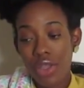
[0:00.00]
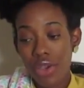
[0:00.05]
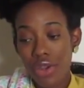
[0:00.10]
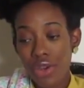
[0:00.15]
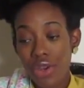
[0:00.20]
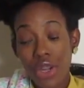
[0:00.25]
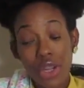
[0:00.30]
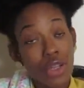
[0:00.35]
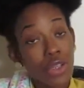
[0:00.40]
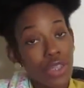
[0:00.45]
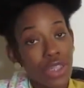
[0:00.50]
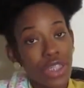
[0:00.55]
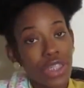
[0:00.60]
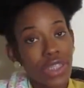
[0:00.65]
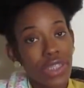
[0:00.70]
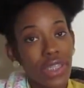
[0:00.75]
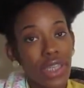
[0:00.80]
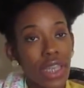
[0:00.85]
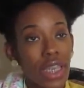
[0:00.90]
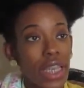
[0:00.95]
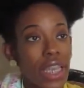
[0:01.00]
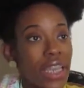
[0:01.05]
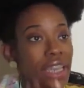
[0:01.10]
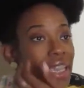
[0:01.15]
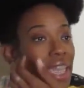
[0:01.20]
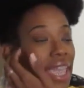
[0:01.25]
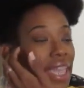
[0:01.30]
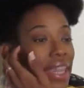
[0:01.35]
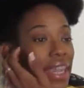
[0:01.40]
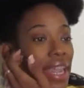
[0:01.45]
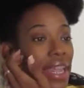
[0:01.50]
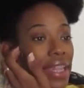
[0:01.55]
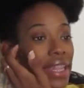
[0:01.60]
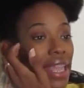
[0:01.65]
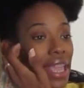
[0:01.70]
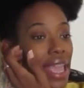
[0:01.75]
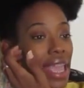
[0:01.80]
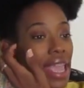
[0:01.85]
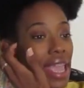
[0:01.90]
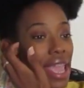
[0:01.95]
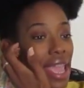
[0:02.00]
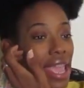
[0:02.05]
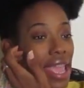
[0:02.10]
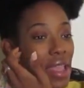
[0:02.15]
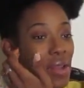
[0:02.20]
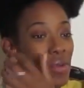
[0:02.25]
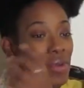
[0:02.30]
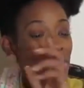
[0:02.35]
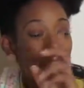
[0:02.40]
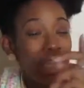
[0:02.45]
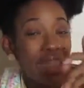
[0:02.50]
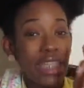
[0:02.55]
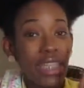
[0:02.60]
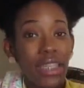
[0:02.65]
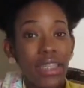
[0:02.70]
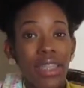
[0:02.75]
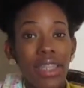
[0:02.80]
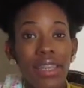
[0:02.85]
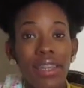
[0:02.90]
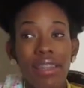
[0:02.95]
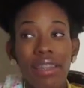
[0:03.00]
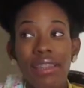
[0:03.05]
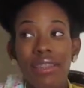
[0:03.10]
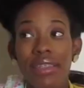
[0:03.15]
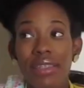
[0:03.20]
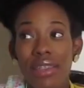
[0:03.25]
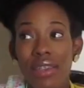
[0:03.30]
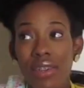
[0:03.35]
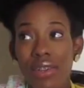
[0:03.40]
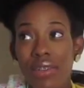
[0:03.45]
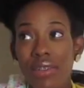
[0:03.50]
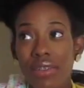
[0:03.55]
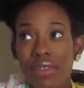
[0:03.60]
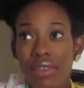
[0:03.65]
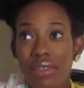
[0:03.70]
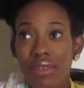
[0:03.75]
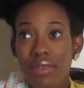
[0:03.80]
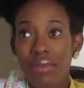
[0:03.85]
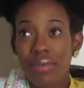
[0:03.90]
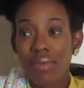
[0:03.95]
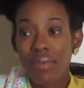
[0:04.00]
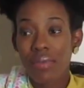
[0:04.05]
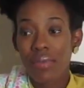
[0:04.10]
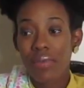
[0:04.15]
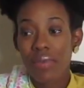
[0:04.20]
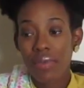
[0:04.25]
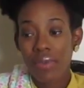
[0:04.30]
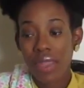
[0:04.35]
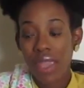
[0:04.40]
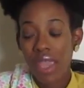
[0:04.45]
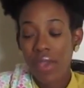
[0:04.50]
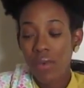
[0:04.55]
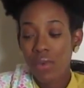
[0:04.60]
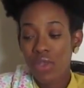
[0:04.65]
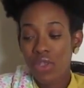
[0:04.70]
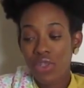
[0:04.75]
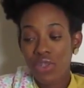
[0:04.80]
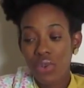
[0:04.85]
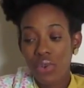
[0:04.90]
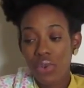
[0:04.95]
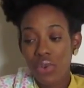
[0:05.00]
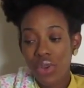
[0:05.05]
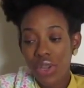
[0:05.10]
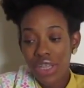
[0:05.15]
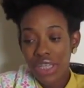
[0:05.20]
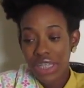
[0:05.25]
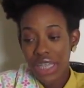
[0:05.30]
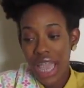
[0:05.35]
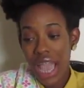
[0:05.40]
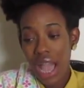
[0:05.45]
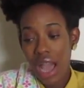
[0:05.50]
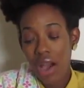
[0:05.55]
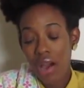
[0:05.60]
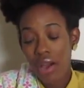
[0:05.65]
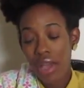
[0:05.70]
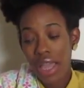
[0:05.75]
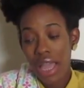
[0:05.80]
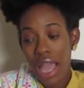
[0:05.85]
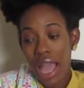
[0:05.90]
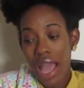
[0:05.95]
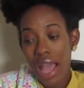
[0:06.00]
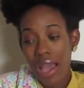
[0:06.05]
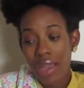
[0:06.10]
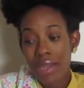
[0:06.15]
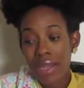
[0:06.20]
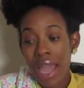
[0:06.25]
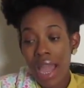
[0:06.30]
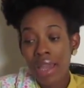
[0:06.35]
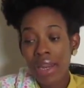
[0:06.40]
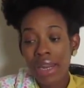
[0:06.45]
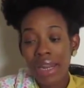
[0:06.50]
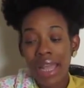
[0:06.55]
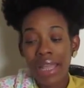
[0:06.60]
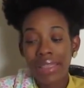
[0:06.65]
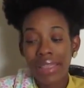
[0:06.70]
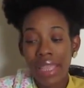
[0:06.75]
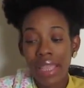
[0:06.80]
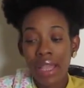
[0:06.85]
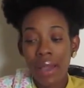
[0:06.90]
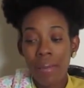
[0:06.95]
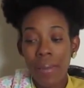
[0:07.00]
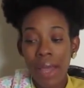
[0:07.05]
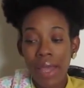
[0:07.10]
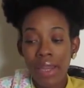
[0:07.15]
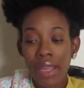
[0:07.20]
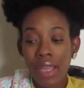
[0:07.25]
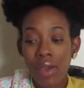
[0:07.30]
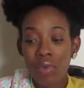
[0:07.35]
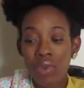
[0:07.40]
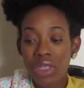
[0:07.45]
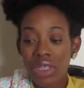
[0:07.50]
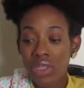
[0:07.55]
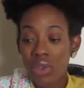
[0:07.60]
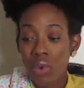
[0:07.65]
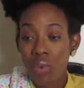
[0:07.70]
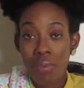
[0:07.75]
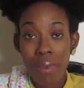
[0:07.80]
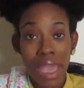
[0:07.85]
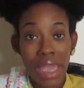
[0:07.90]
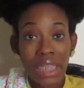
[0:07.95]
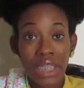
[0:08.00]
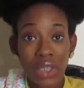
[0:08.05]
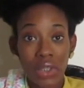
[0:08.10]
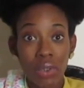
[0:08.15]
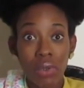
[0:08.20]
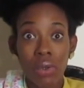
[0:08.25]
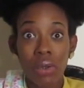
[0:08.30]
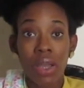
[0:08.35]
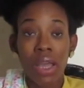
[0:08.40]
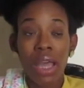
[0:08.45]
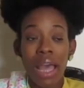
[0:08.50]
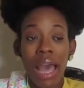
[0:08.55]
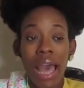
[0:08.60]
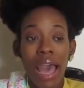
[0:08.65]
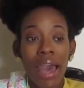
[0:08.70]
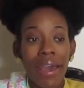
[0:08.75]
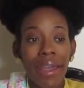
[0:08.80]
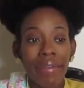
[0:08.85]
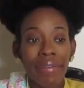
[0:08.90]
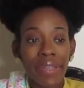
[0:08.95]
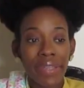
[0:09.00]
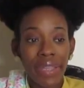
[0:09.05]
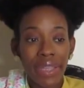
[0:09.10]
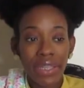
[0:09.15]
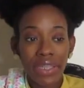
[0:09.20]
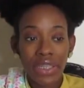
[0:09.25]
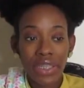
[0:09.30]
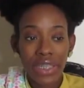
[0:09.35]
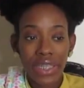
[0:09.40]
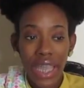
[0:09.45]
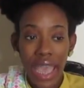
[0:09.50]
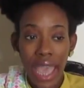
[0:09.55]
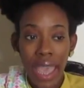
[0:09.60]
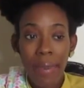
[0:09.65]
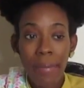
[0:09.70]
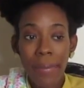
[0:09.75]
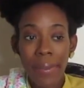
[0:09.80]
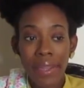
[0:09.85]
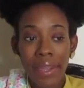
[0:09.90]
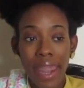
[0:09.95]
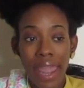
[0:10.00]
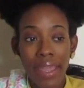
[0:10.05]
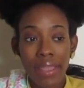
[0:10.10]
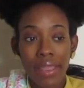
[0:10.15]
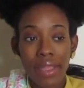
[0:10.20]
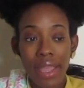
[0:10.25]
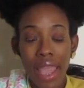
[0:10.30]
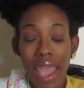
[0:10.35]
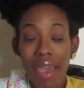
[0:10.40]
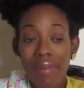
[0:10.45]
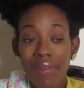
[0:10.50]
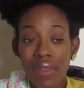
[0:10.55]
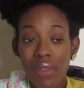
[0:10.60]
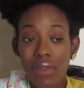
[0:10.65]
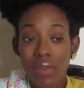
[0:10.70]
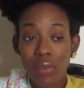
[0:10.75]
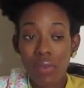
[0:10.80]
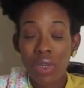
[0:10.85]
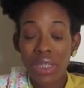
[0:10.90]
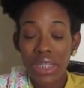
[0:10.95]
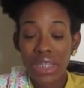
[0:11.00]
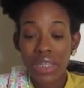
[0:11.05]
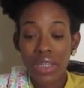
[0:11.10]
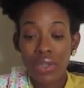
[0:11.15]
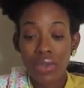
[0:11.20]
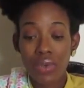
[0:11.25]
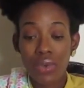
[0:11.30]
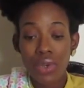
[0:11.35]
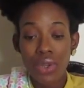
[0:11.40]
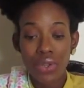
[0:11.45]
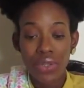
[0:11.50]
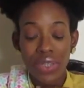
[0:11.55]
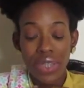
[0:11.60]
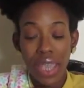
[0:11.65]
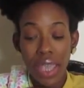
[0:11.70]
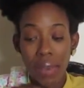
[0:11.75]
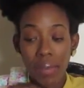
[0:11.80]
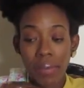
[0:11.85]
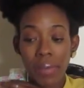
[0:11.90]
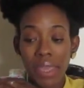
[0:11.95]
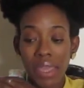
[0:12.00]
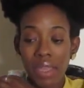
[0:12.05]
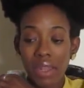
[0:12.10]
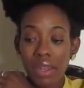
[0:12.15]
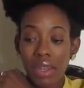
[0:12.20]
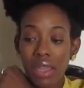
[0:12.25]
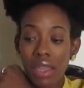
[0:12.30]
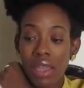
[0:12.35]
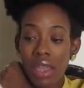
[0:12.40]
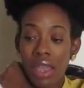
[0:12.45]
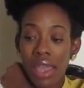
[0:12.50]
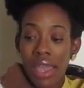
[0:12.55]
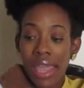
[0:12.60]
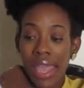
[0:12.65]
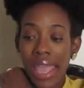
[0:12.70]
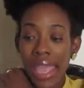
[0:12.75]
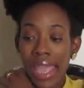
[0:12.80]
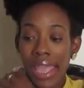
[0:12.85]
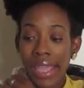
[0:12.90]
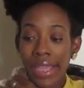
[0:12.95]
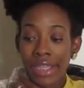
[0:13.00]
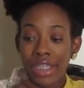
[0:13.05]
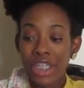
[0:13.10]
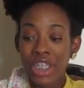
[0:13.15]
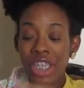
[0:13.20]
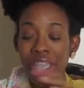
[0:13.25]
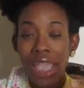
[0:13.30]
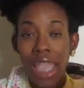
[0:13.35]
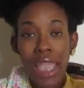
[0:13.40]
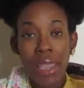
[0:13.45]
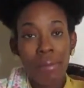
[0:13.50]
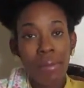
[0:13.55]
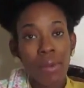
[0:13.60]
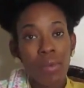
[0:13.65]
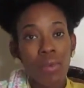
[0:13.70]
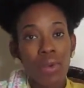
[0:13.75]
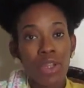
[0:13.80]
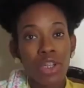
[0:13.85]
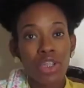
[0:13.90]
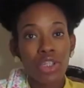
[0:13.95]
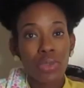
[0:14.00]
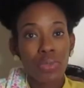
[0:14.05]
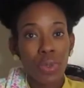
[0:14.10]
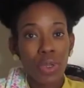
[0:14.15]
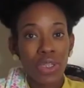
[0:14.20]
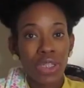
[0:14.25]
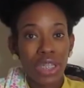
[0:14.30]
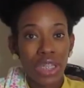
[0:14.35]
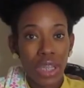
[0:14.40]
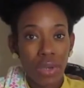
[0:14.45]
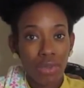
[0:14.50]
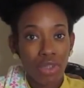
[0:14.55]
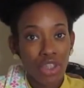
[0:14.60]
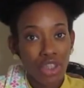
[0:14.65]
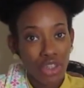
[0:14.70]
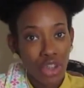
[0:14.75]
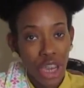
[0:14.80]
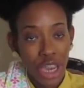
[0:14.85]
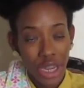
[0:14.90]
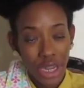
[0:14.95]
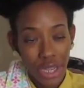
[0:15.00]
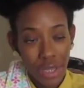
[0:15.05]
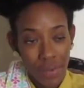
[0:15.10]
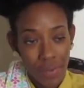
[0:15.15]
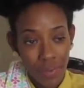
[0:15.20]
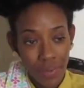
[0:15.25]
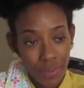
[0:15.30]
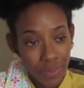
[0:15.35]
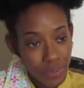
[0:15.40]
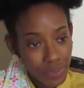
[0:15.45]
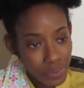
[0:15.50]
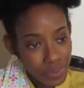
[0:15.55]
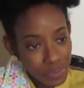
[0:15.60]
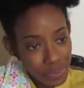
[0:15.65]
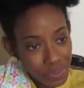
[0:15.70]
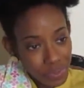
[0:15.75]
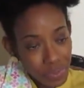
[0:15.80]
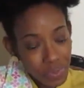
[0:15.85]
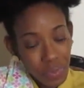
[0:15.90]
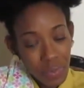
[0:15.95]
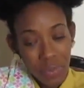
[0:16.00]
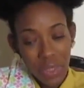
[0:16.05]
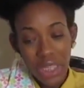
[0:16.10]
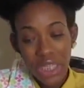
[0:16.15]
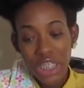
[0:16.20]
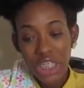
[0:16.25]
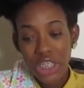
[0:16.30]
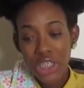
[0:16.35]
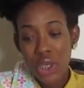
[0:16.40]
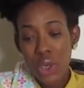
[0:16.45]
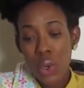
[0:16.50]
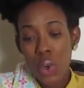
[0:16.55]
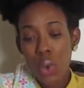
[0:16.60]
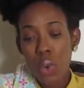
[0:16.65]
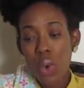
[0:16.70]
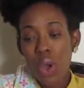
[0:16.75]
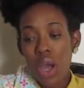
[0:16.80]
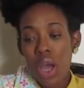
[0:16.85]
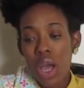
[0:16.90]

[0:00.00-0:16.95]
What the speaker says: nurse. And when they sent in this nurse, it was so crazy how now that I think about it, it was so magical how everything just happened after once the new nurse came in, and she came in with a person that was training. So